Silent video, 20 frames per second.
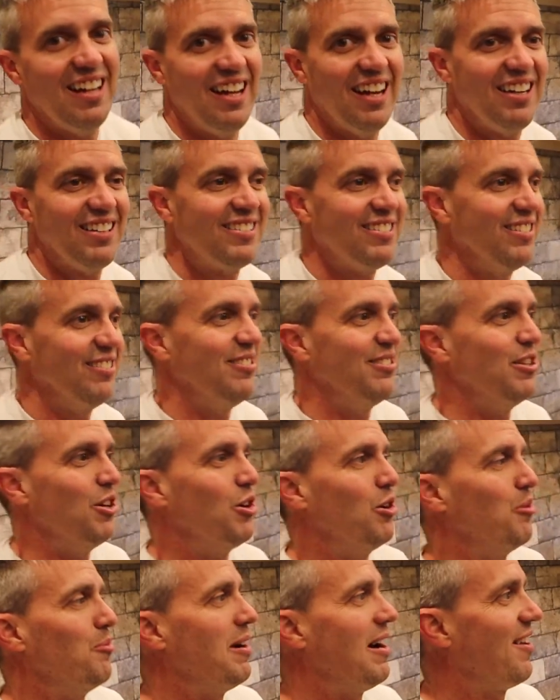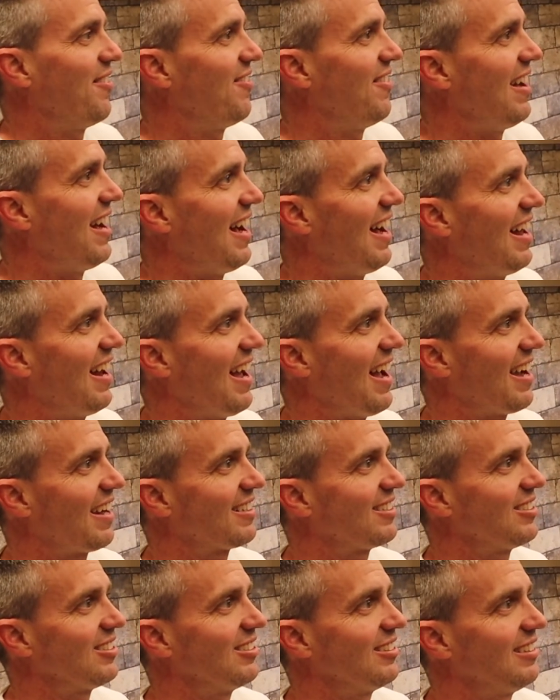I just don't know about that,
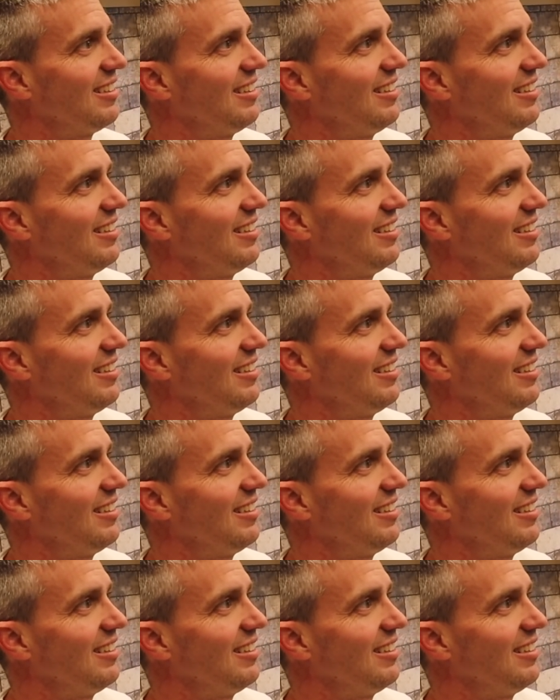actually.